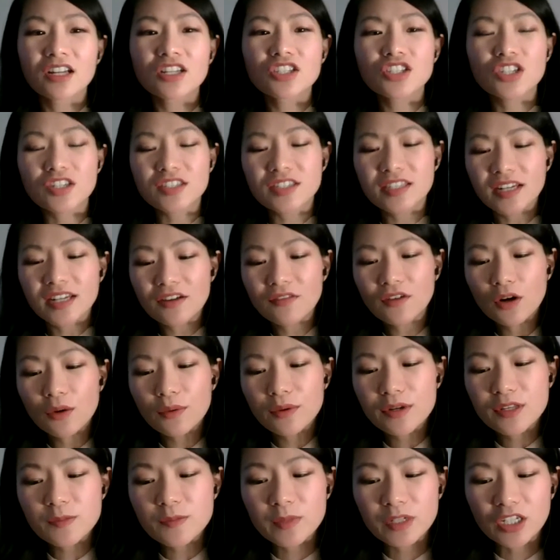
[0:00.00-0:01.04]
just that I've
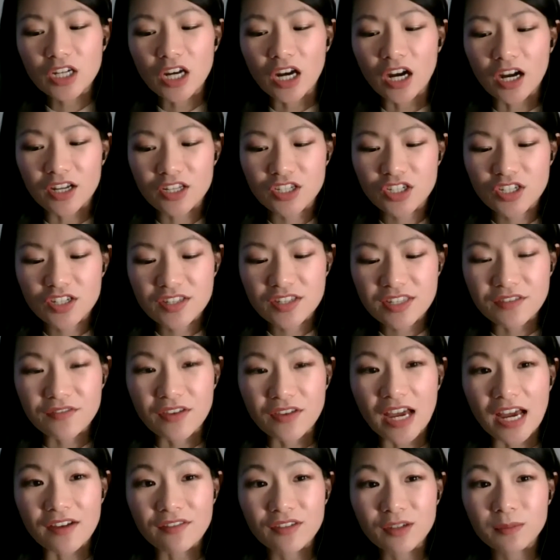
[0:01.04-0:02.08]
always been conscious of
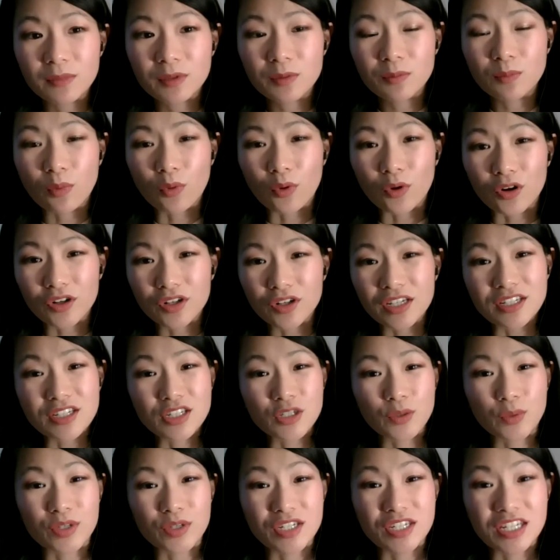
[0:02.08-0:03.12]
having been born
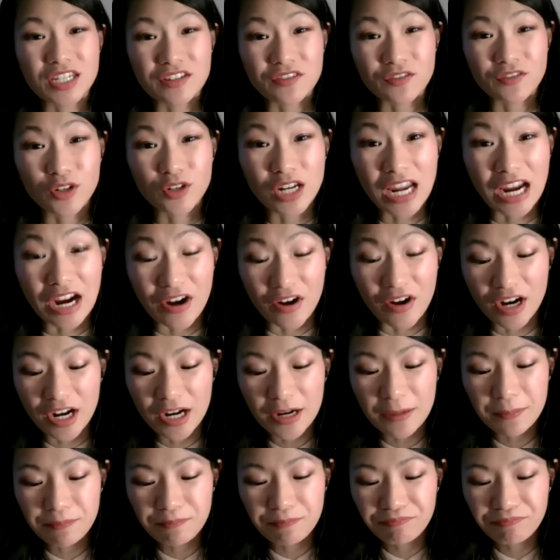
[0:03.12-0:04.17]
into a different era.